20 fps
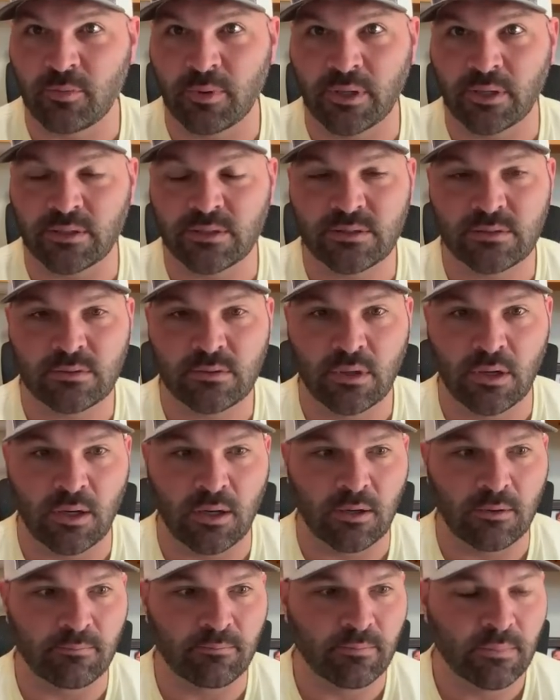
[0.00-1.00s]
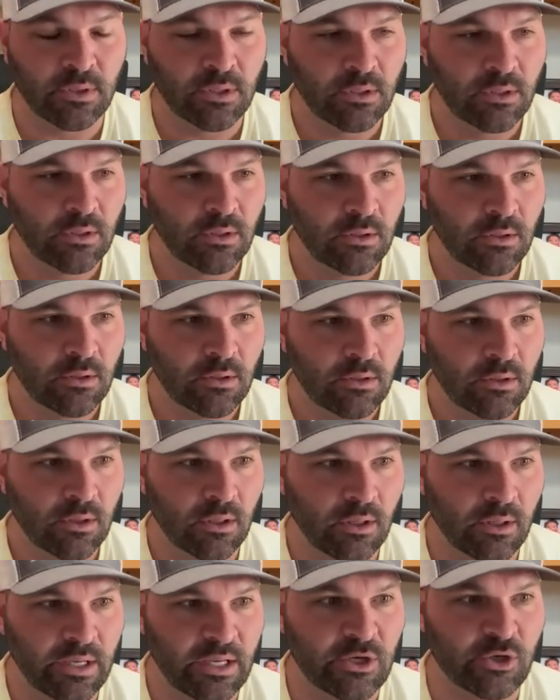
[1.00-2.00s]
biggest
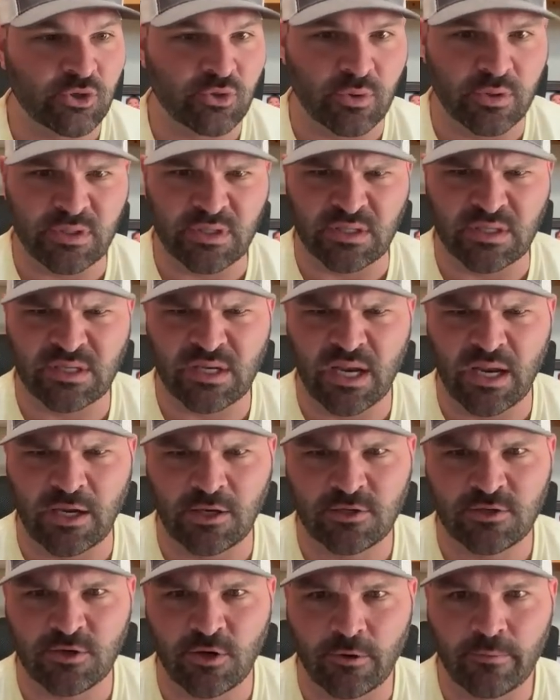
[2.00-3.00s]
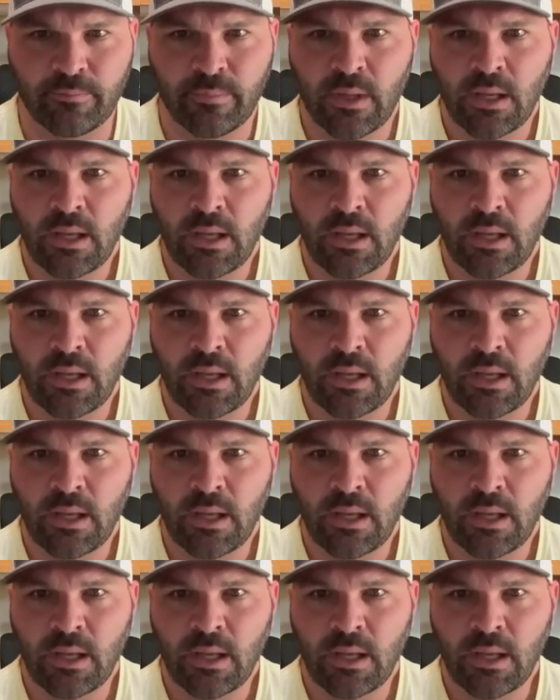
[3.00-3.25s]
industries in the state. So